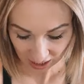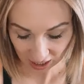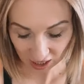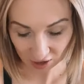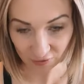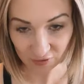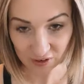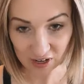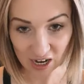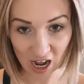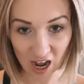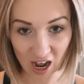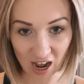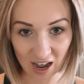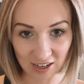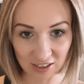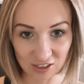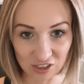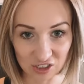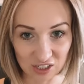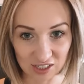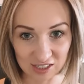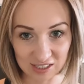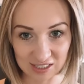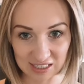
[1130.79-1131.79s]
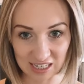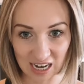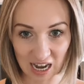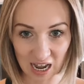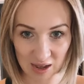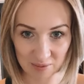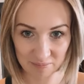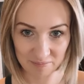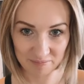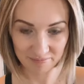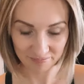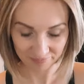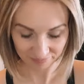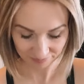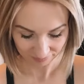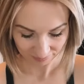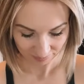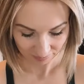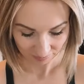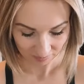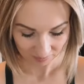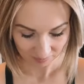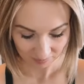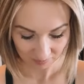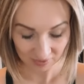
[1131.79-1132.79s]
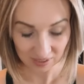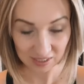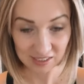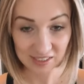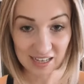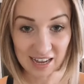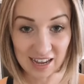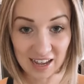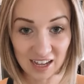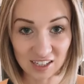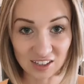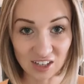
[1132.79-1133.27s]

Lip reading: If not, just say